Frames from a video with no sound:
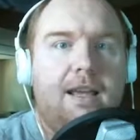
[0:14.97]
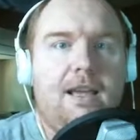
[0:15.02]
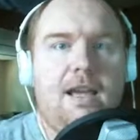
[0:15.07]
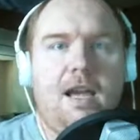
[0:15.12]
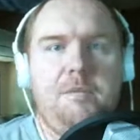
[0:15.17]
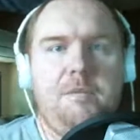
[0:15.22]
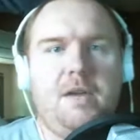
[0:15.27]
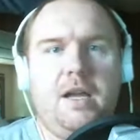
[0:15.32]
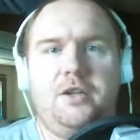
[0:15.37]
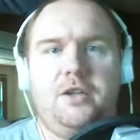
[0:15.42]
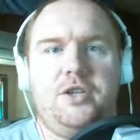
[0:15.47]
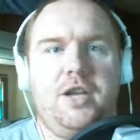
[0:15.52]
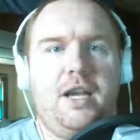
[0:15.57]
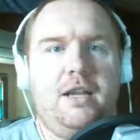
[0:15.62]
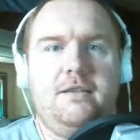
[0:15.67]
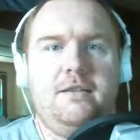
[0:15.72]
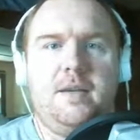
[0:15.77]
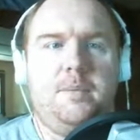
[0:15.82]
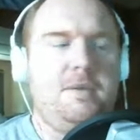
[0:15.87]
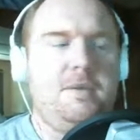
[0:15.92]
I'm not
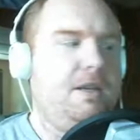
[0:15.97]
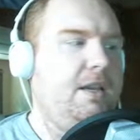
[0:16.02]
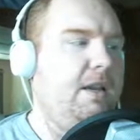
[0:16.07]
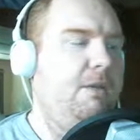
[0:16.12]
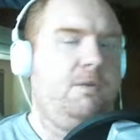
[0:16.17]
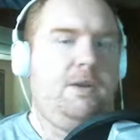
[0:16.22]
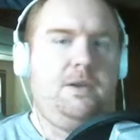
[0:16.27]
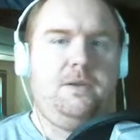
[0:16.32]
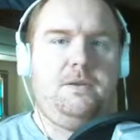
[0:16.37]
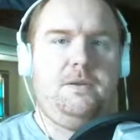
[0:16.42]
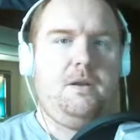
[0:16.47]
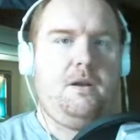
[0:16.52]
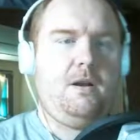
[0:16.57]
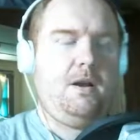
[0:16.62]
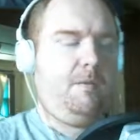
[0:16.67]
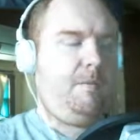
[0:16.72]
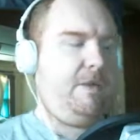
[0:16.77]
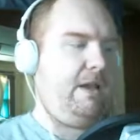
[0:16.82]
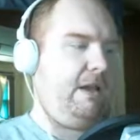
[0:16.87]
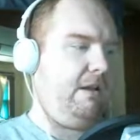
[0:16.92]
Jacksepticeye. What are you talking
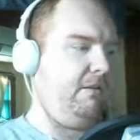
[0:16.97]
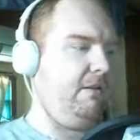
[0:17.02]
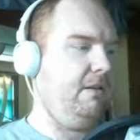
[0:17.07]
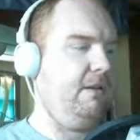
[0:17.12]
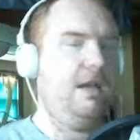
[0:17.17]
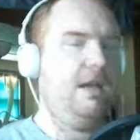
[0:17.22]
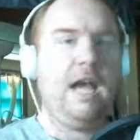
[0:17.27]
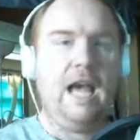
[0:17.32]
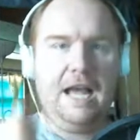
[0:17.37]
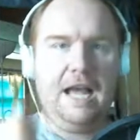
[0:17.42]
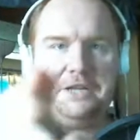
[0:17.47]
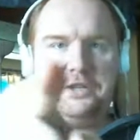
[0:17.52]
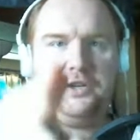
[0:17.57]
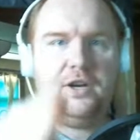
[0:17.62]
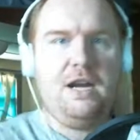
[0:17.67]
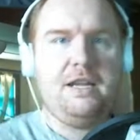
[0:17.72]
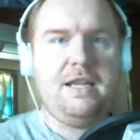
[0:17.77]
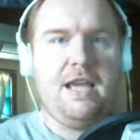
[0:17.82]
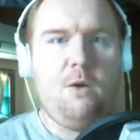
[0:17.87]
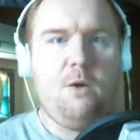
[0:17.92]
about? I
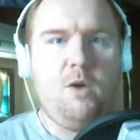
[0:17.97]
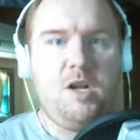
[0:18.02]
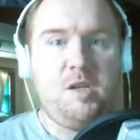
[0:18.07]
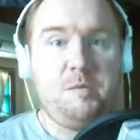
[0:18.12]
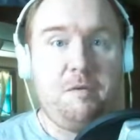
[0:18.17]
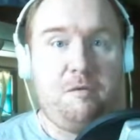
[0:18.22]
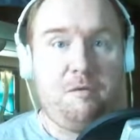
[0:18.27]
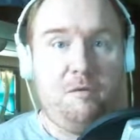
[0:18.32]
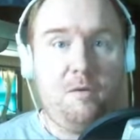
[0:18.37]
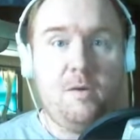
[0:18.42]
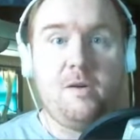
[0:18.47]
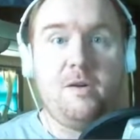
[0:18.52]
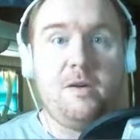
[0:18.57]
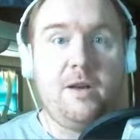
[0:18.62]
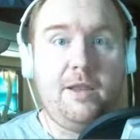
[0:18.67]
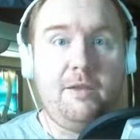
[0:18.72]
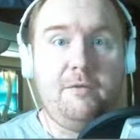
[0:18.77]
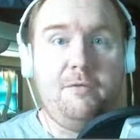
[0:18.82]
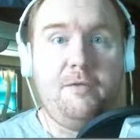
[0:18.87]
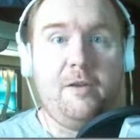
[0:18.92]
tried that once before in
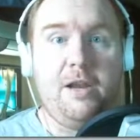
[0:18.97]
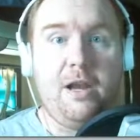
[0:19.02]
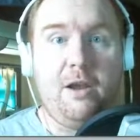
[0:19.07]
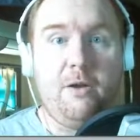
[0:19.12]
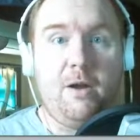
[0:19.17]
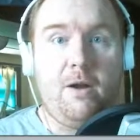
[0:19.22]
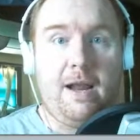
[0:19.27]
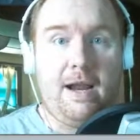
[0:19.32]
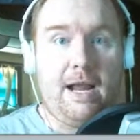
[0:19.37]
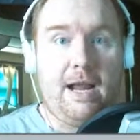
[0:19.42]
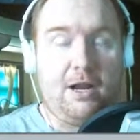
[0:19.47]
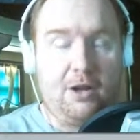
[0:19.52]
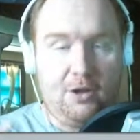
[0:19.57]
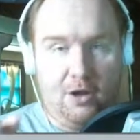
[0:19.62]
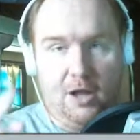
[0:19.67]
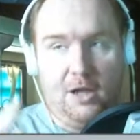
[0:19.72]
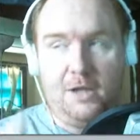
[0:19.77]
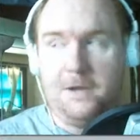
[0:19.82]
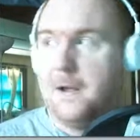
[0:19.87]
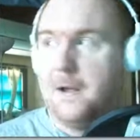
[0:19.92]
another video and I got
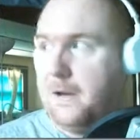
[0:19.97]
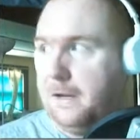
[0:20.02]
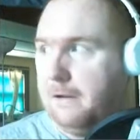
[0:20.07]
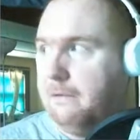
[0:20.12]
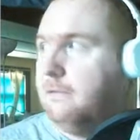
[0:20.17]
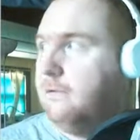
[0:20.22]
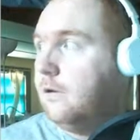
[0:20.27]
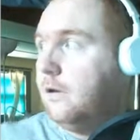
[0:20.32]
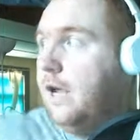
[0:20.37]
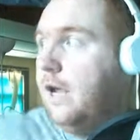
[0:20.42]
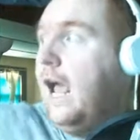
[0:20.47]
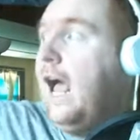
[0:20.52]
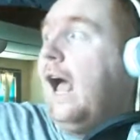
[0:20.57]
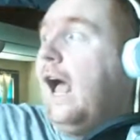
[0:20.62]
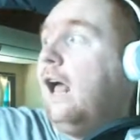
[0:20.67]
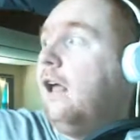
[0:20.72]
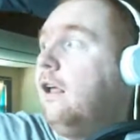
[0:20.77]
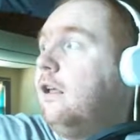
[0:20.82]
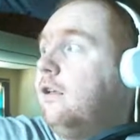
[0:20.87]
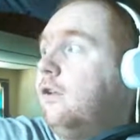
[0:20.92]
called on it. Yeah,
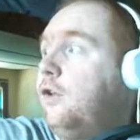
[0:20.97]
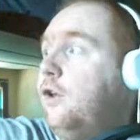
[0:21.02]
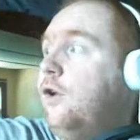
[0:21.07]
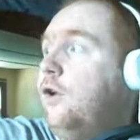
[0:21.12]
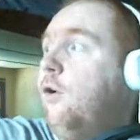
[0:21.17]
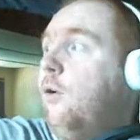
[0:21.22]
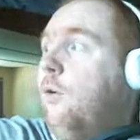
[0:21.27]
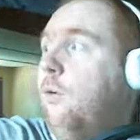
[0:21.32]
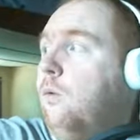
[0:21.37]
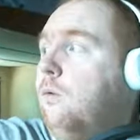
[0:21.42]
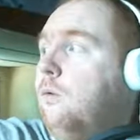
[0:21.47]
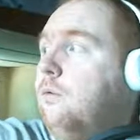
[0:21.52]
you.